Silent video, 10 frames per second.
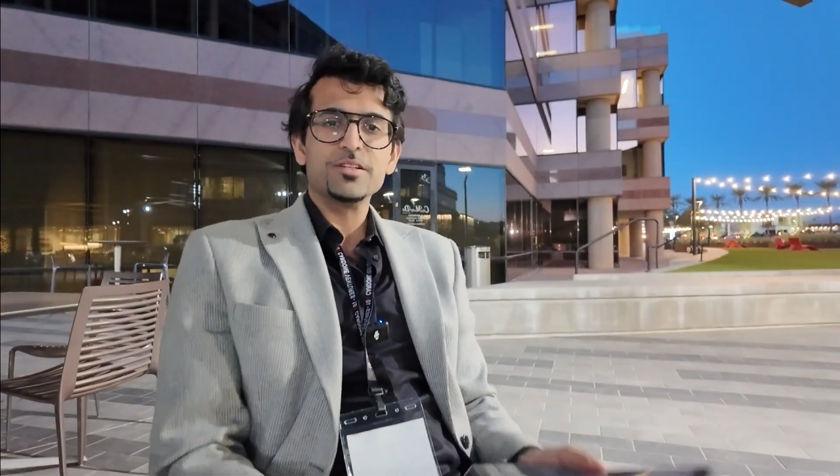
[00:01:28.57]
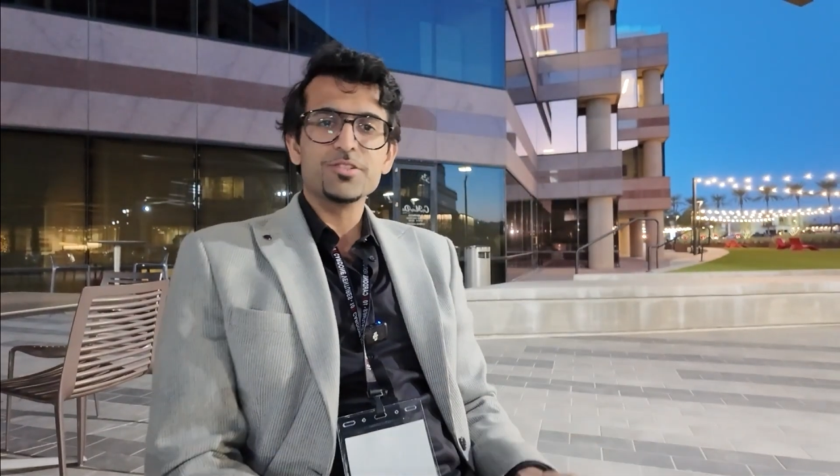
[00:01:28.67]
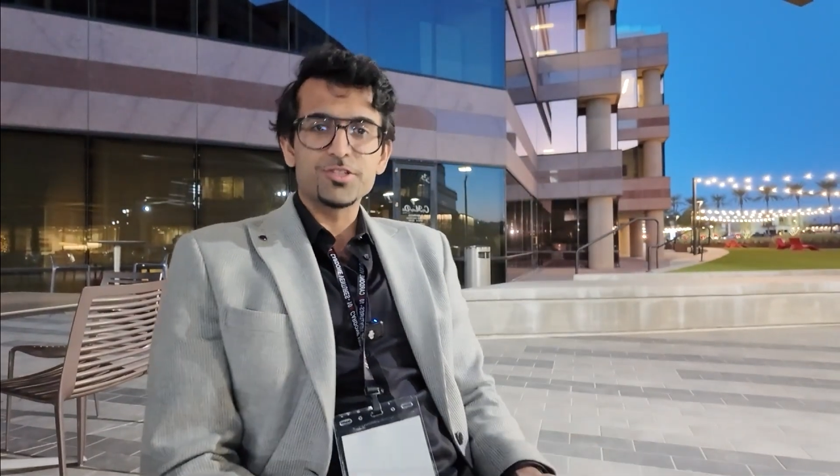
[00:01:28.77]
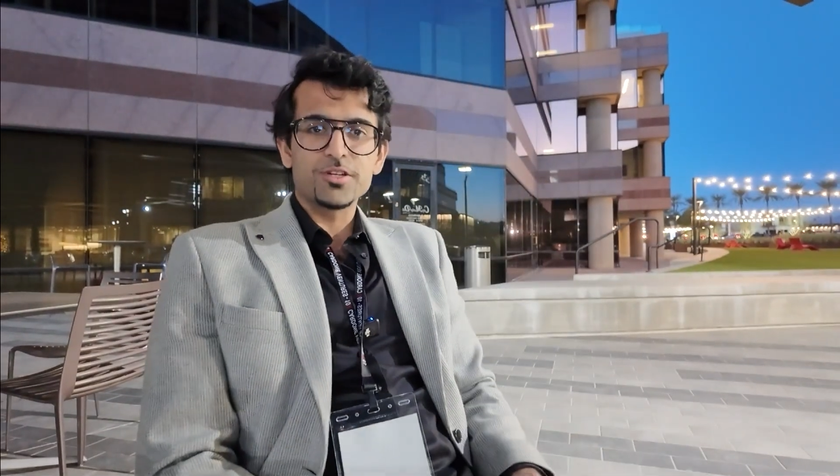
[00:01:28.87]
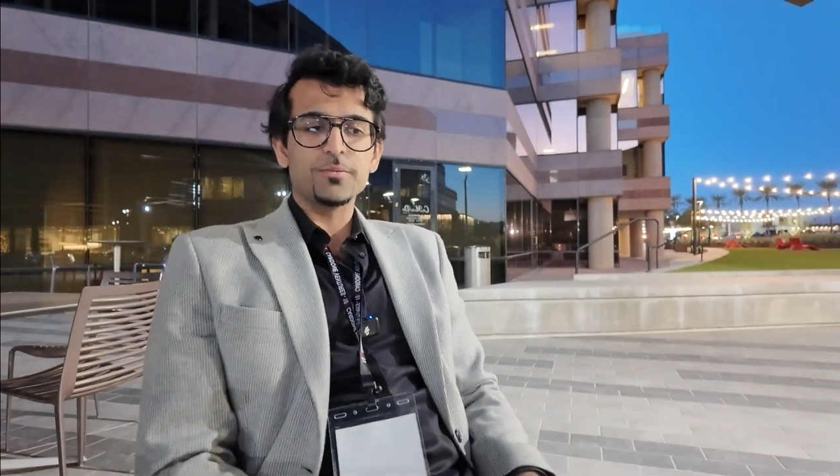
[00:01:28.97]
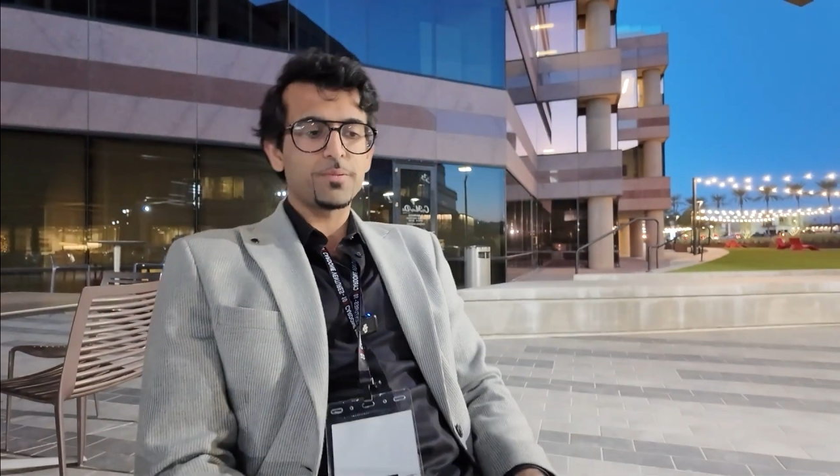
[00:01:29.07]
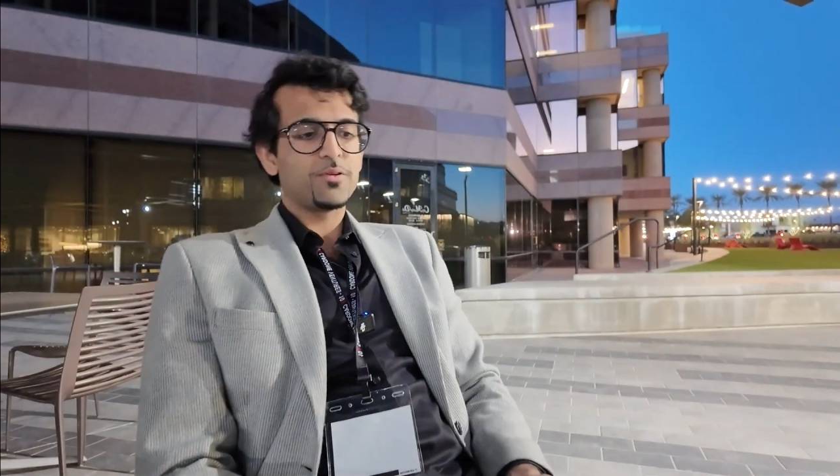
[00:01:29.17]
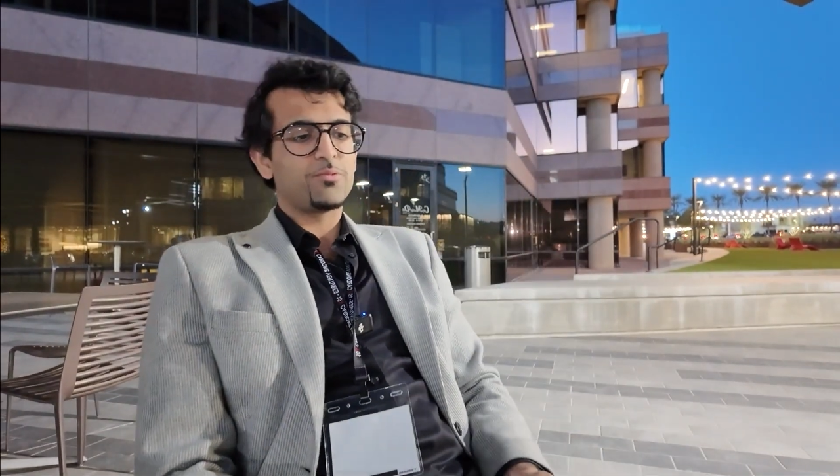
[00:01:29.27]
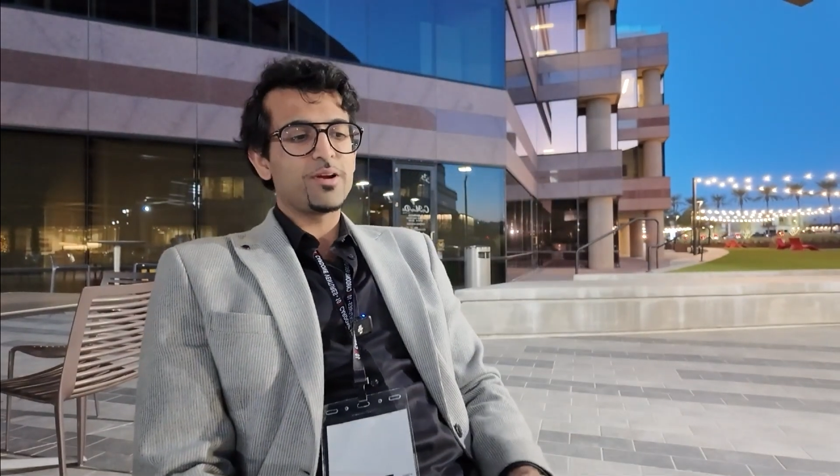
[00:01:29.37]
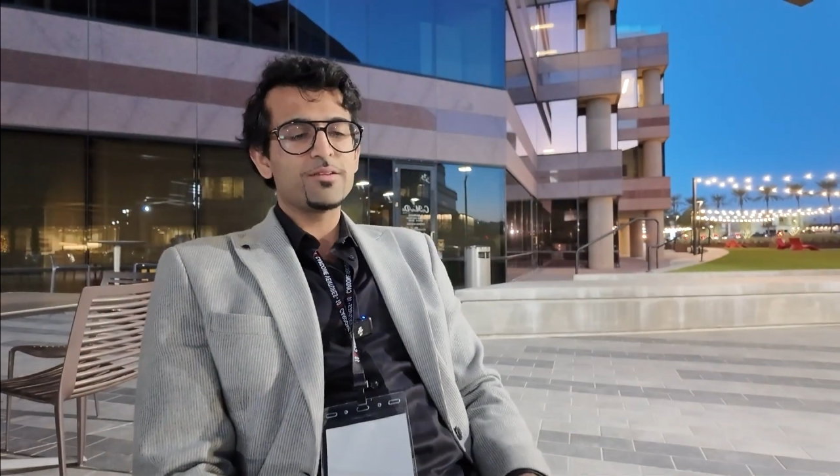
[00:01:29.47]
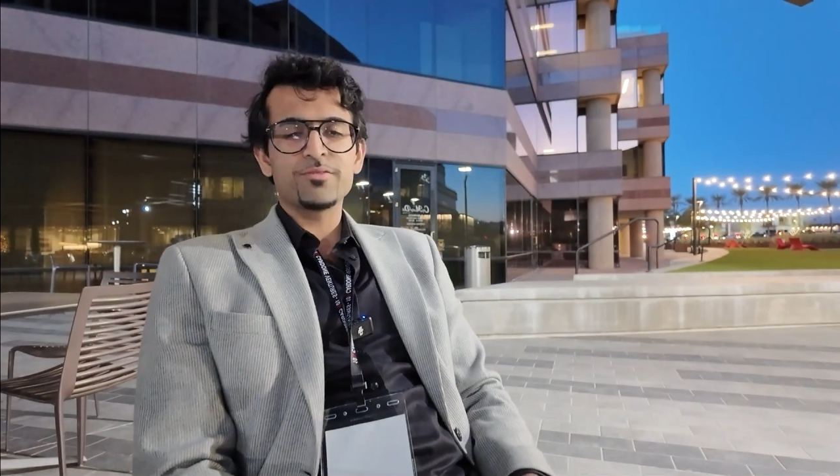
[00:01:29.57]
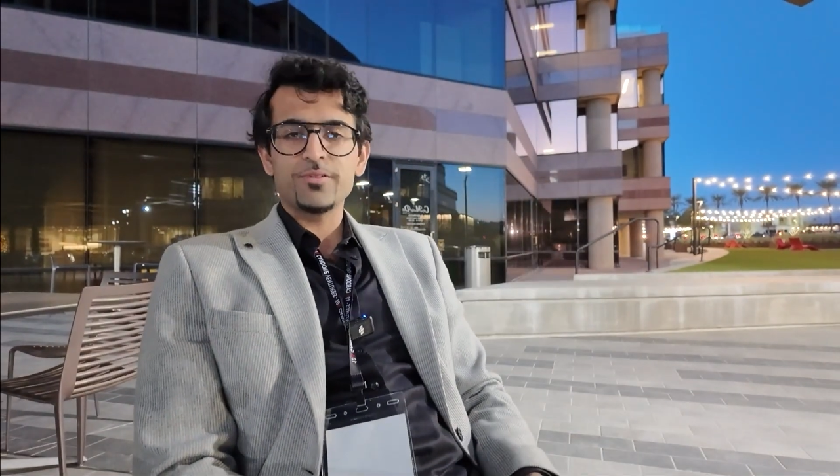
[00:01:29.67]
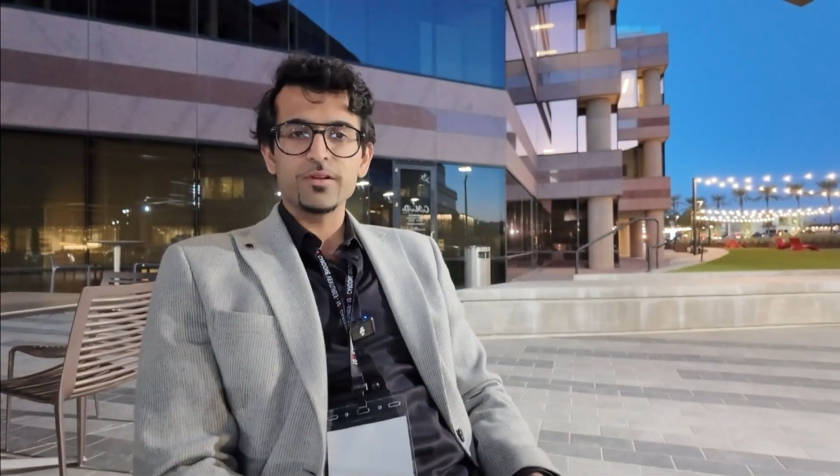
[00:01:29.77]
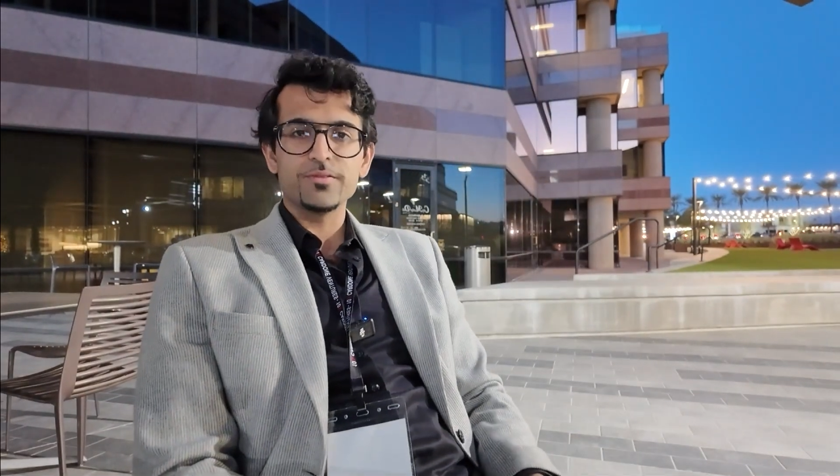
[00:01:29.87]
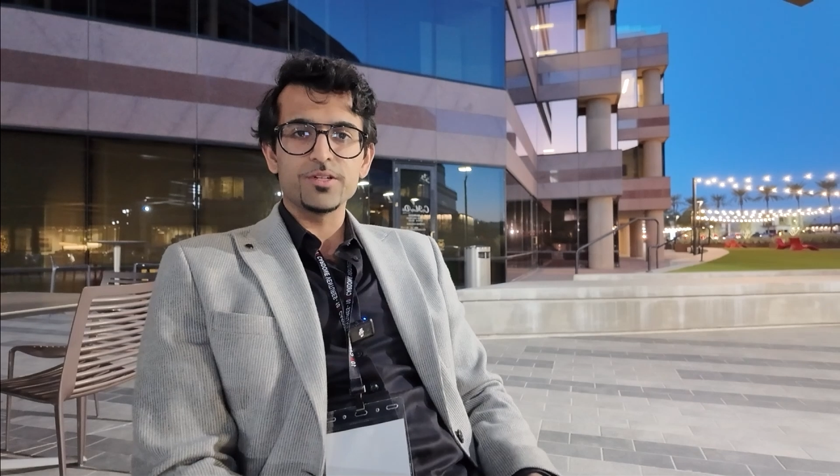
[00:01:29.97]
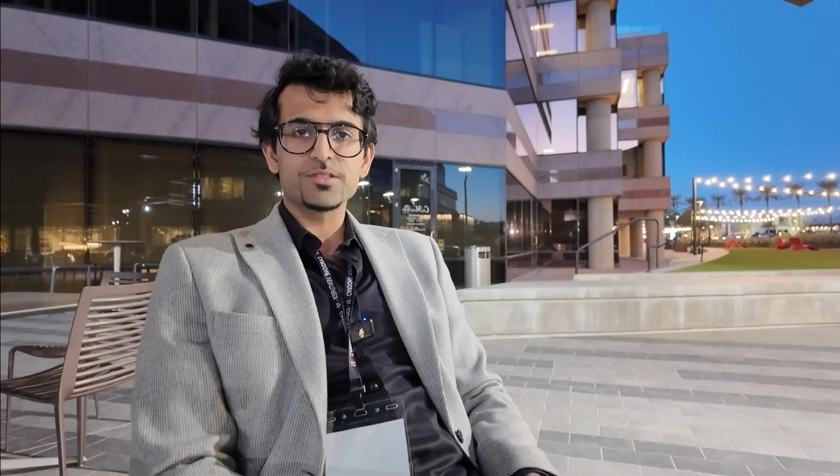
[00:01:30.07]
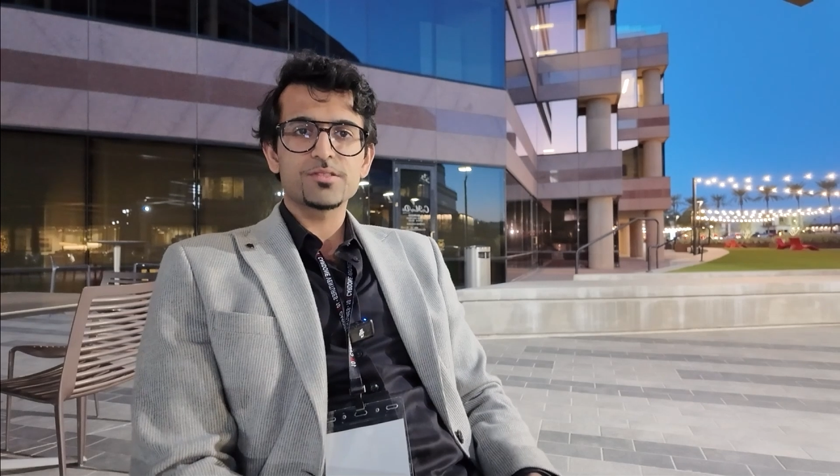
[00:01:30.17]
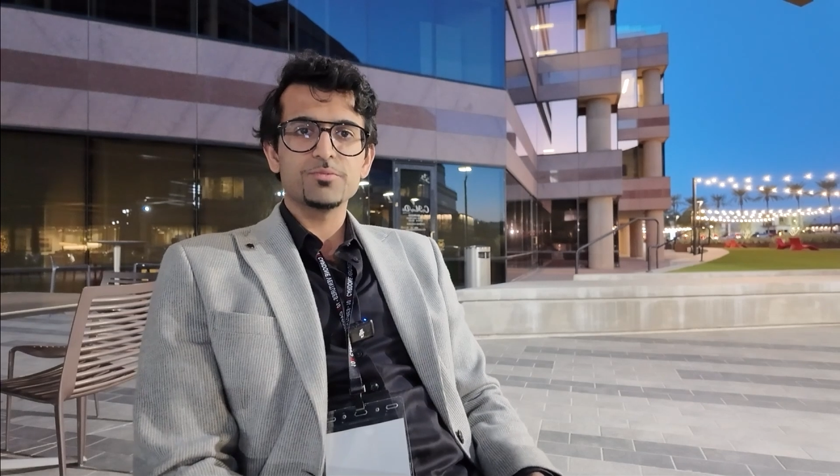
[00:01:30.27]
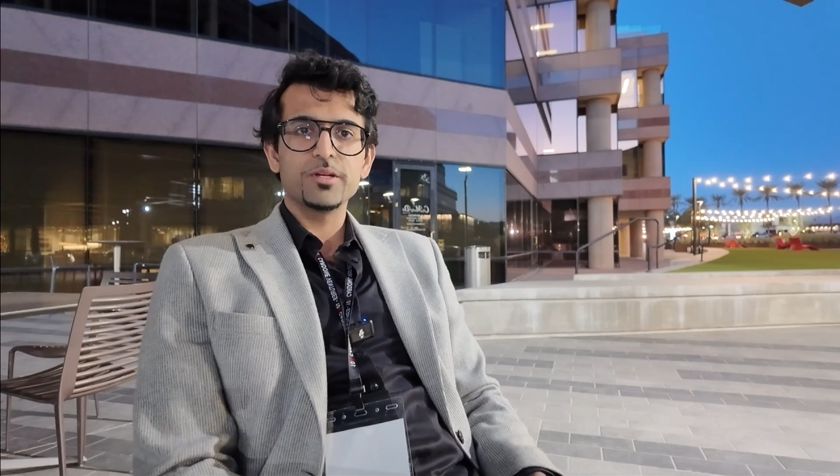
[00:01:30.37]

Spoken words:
leadership right in front of us.